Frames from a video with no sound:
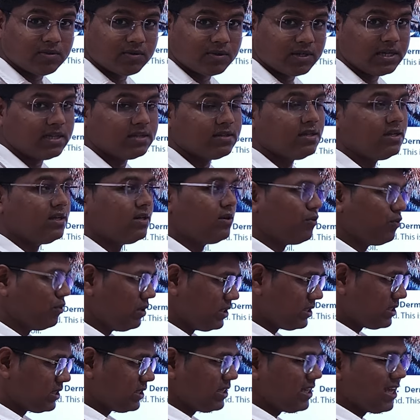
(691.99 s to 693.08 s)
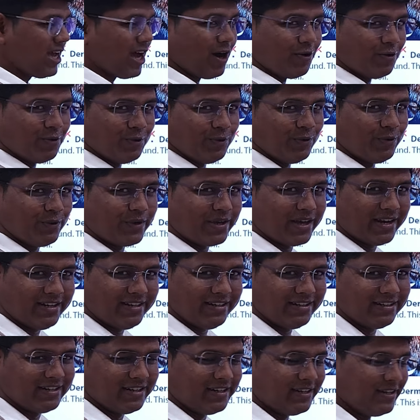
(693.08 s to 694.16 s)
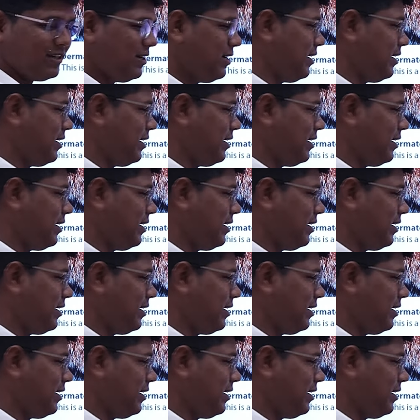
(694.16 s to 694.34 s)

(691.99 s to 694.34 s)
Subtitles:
Okay, we'll see how we can